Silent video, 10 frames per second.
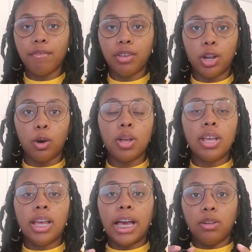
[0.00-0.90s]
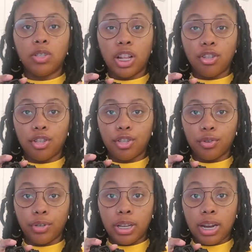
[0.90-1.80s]
You know how you touch the
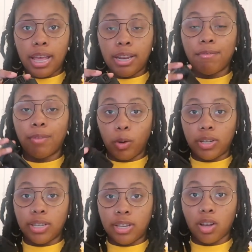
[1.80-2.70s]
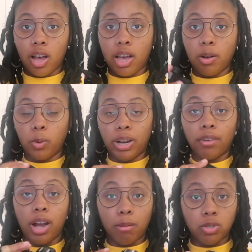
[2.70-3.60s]
screen and it focuses on
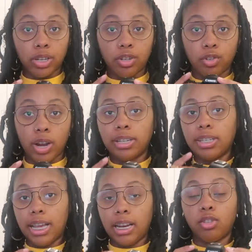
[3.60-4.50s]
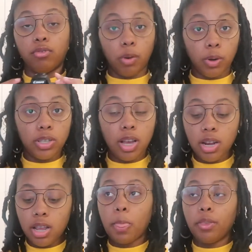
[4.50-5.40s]
whatever object you're trying to get it to focus on.